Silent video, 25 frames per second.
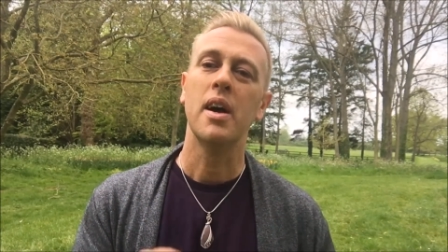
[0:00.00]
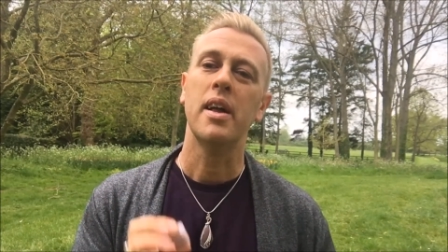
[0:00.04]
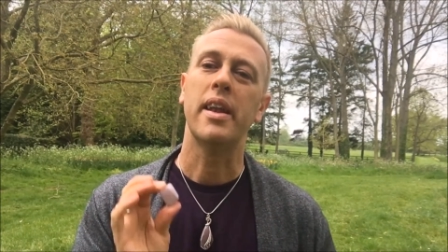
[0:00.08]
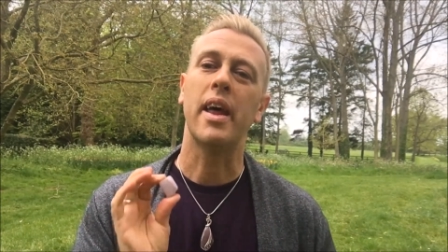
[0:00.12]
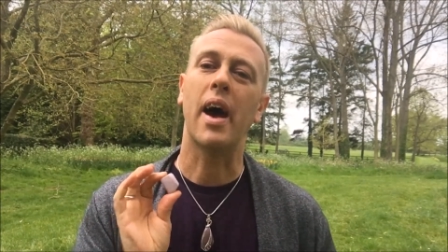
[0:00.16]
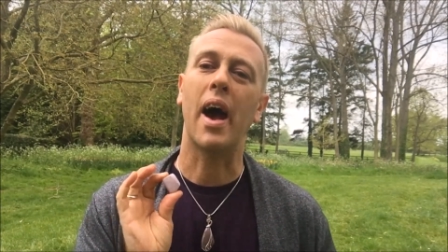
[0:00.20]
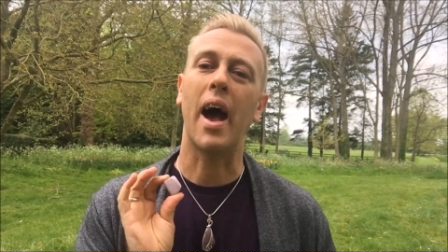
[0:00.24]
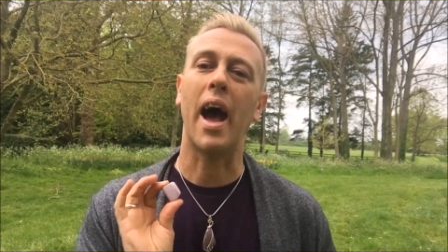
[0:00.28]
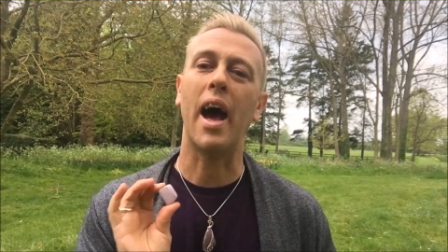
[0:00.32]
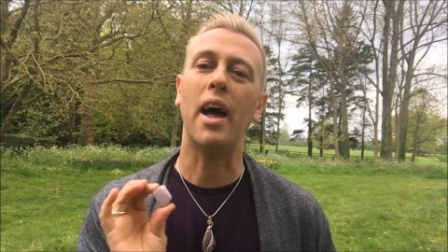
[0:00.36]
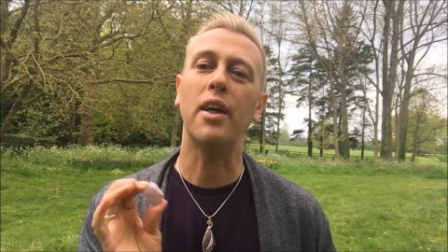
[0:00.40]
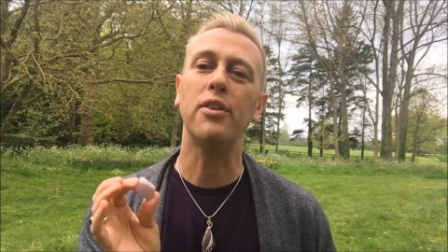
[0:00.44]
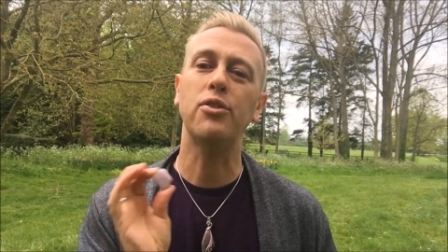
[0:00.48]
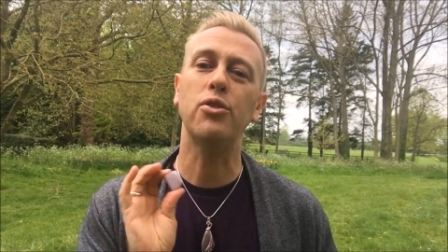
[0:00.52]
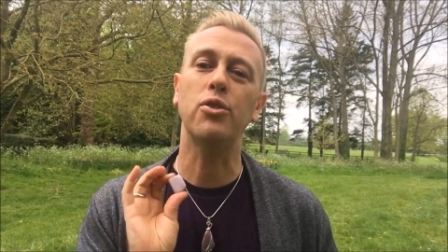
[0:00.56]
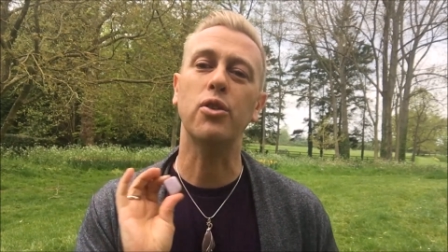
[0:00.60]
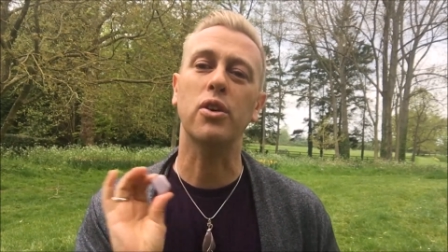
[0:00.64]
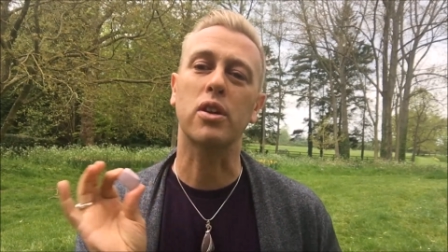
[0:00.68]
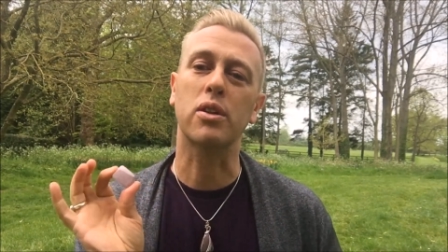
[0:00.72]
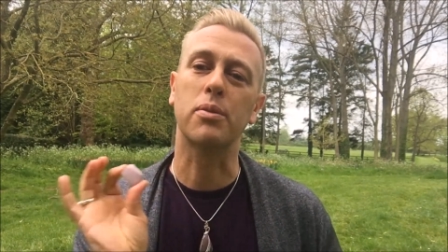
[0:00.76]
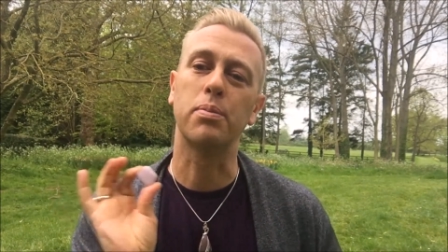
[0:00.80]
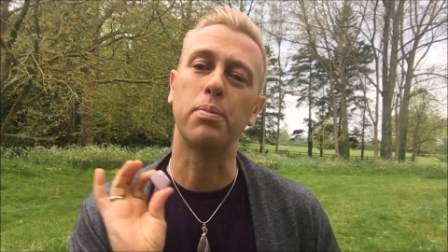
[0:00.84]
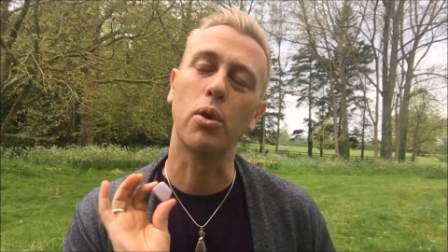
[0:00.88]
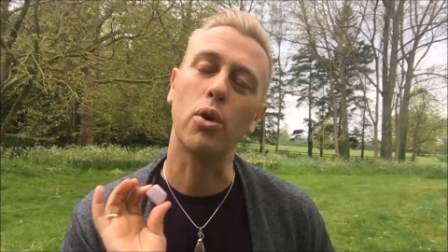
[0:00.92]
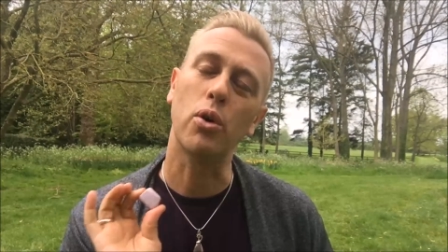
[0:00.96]
Now, as you're
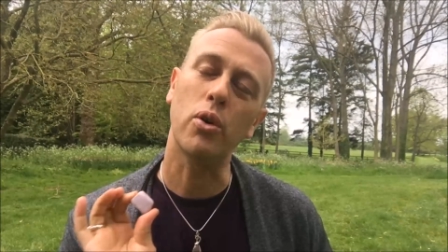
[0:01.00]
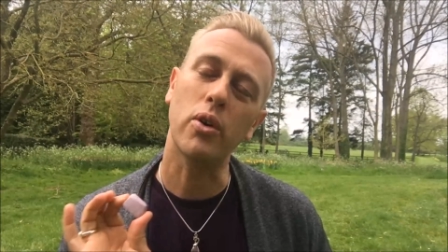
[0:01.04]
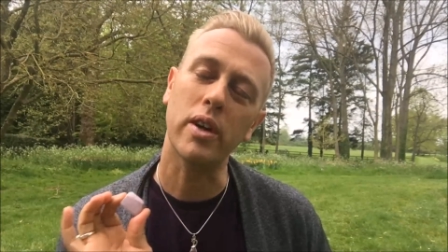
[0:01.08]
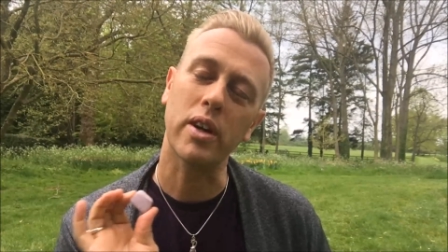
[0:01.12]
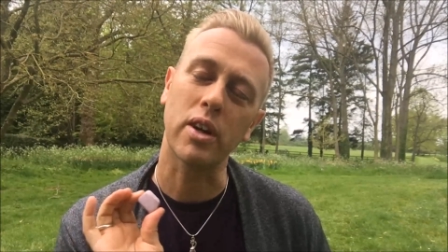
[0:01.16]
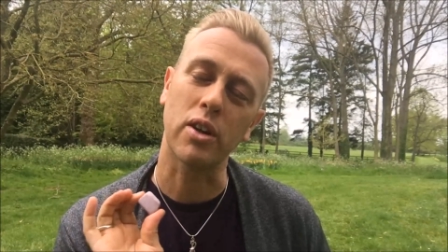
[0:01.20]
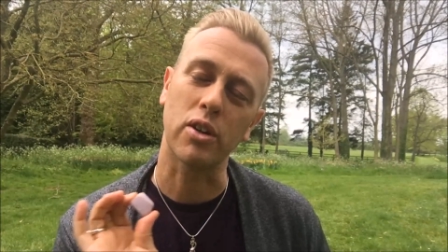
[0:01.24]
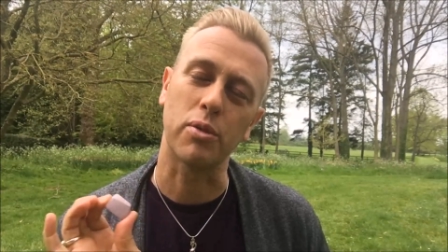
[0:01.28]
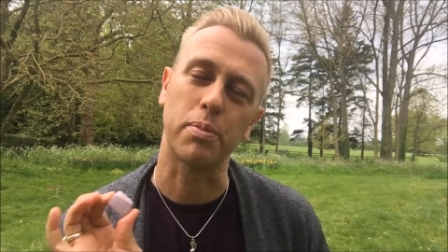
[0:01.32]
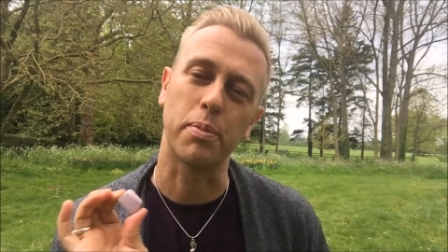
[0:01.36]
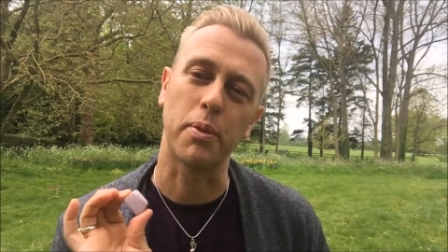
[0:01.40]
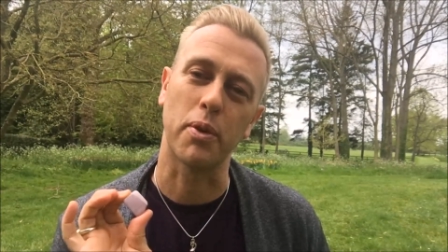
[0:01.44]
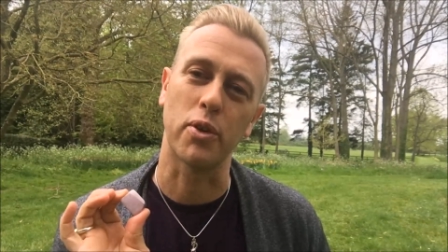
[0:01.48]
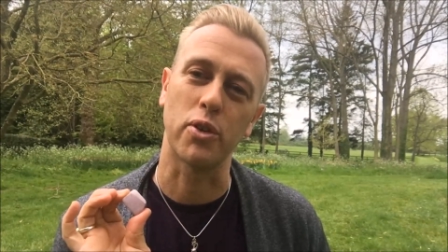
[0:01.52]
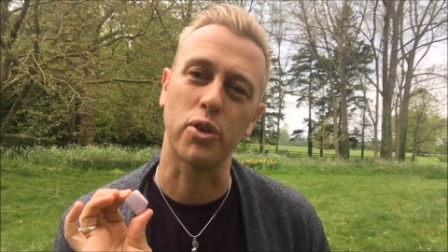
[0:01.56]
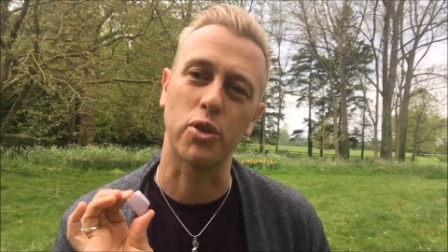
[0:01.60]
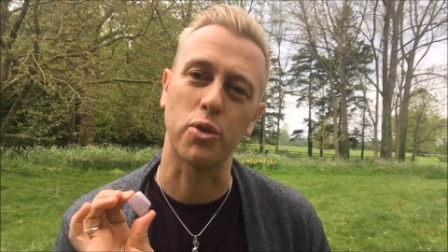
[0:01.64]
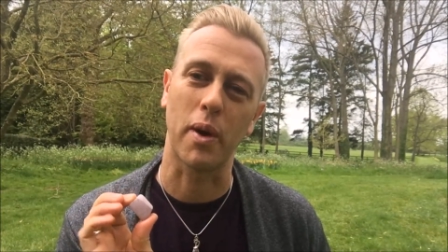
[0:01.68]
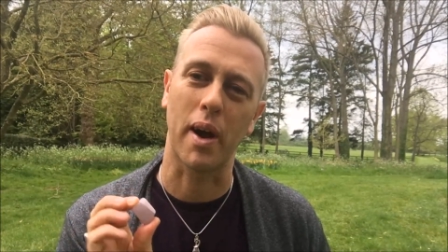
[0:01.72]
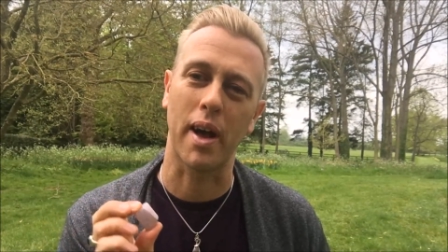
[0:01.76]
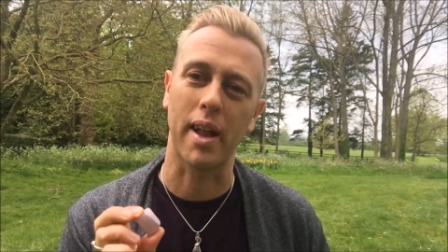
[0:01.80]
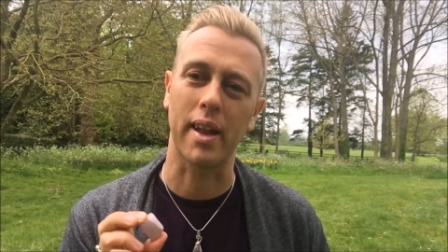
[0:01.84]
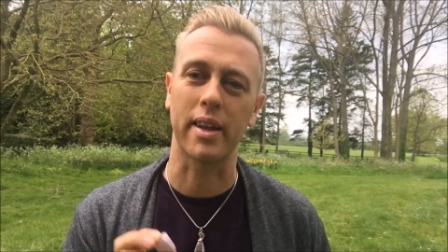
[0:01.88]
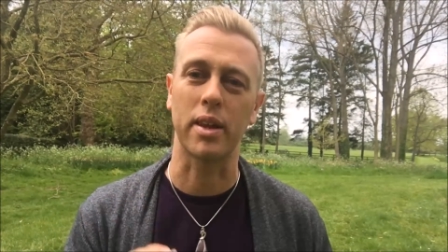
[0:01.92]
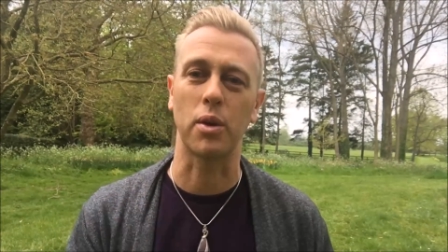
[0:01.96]
exploring your
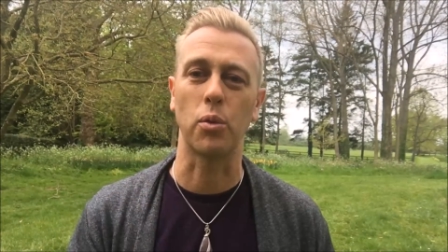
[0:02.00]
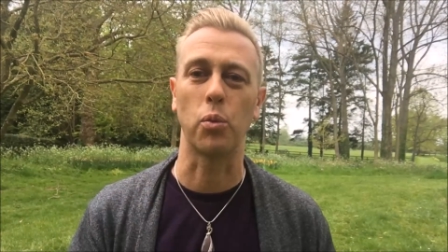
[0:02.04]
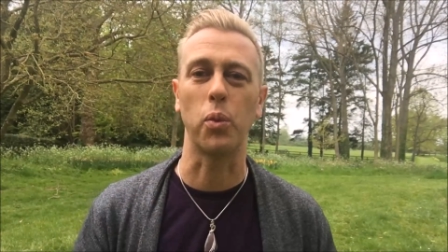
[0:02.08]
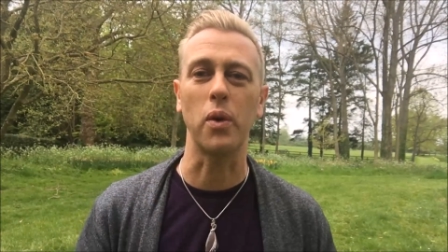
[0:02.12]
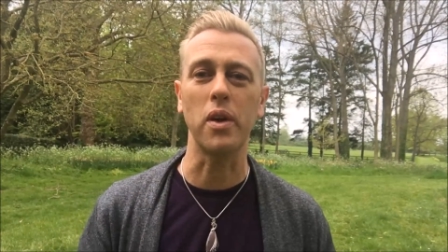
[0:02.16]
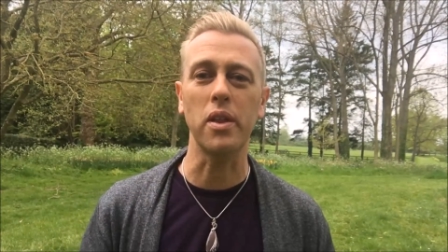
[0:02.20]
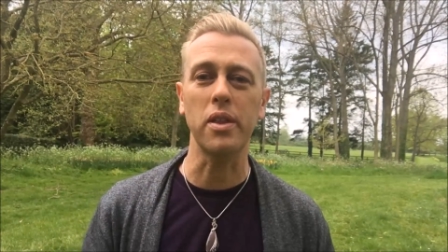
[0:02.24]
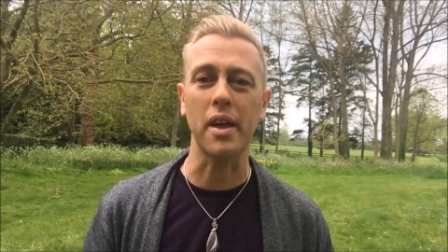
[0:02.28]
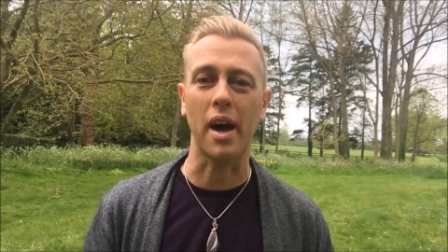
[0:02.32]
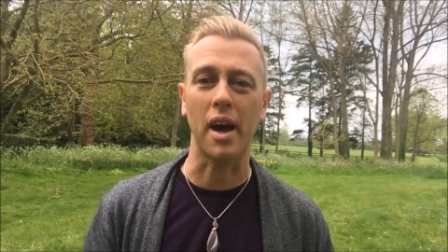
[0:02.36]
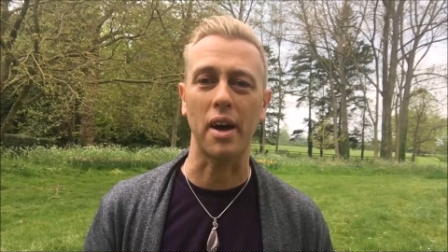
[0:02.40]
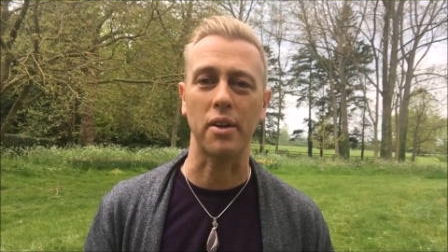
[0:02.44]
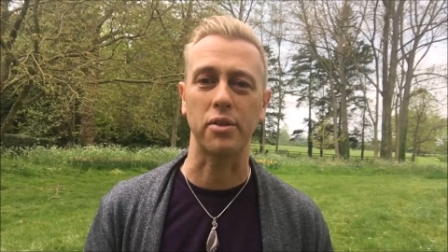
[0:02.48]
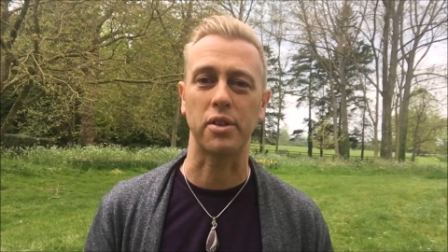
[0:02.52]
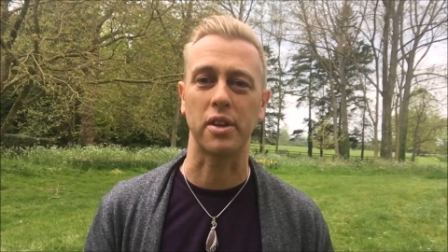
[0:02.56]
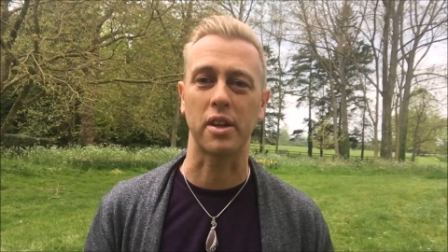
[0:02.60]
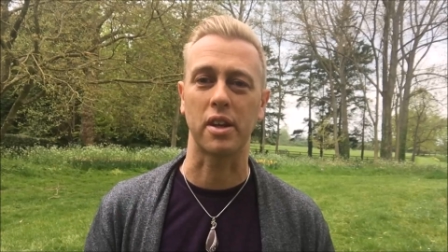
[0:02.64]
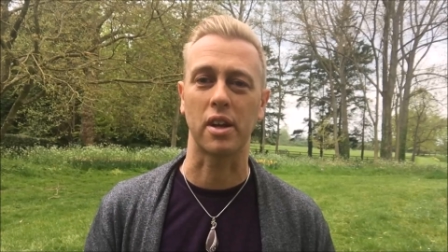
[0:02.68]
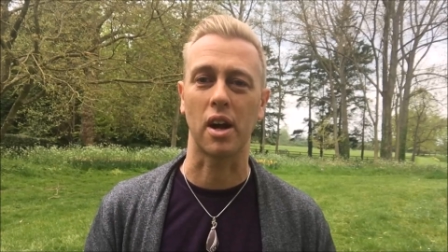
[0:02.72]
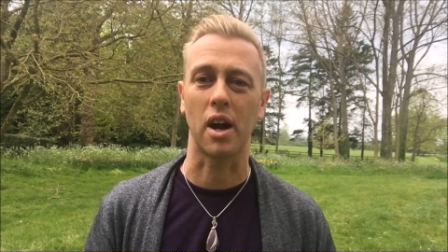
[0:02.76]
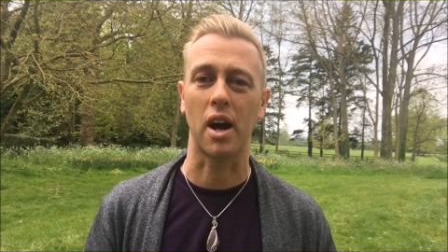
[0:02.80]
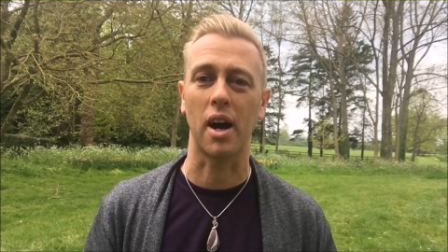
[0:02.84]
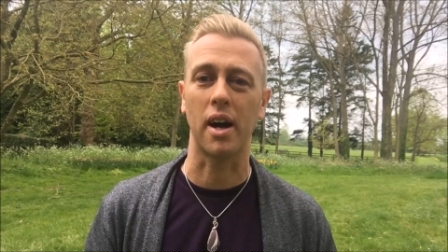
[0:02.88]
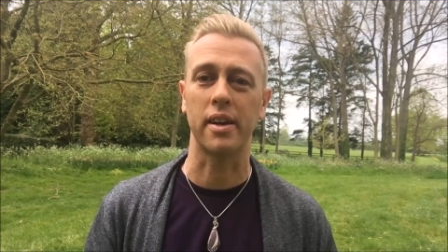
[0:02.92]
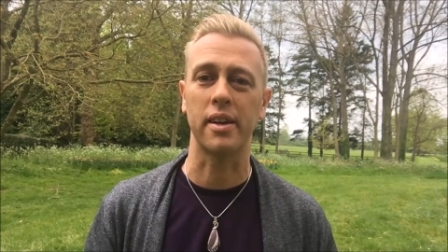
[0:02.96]
spirituality with
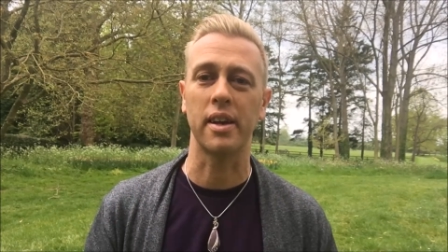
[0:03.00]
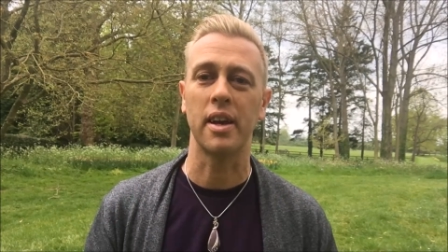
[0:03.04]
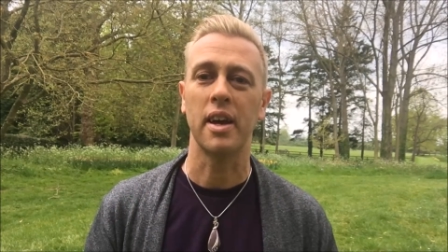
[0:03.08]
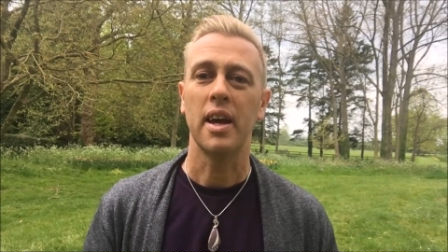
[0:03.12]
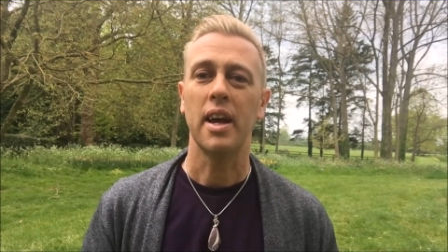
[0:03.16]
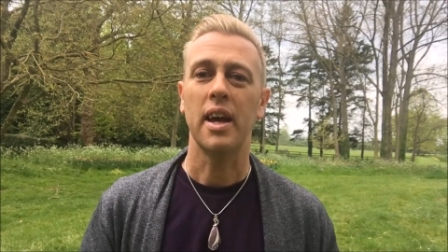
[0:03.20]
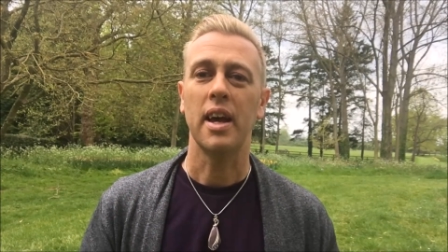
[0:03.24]
Ussingite,